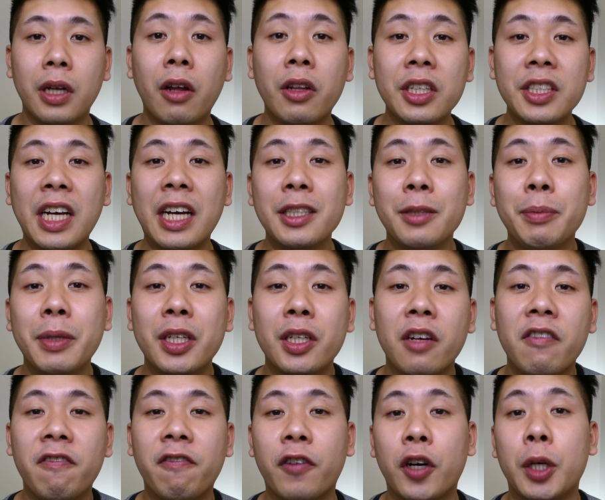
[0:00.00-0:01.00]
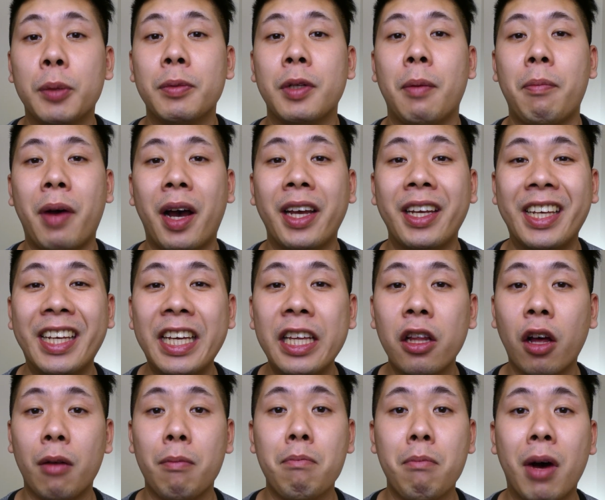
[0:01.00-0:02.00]
Now this has been confirmed by
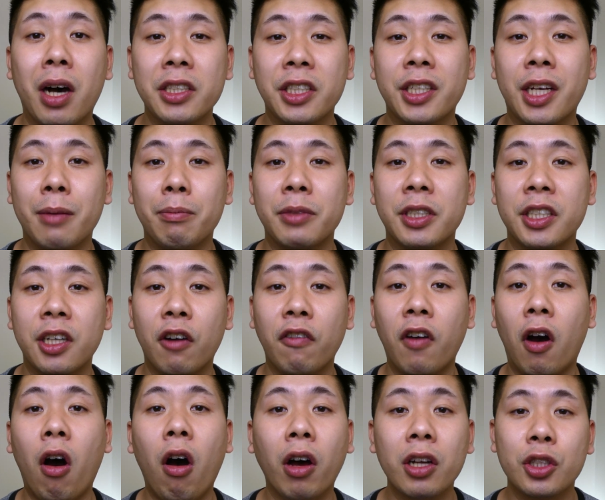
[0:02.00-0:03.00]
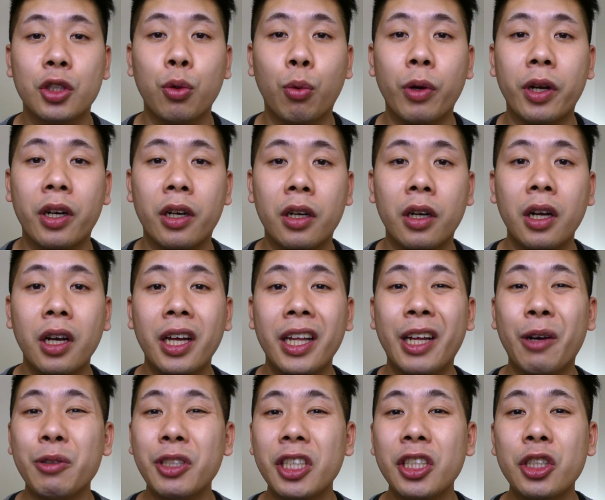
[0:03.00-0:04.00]
Elon Musk himself on Twitter.
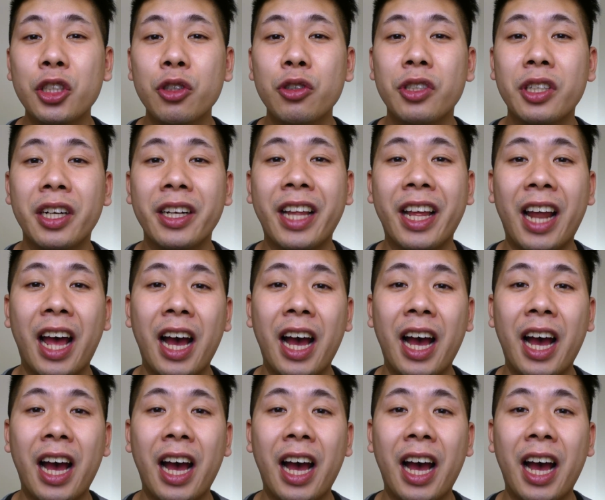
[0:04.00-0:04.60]
There was a user that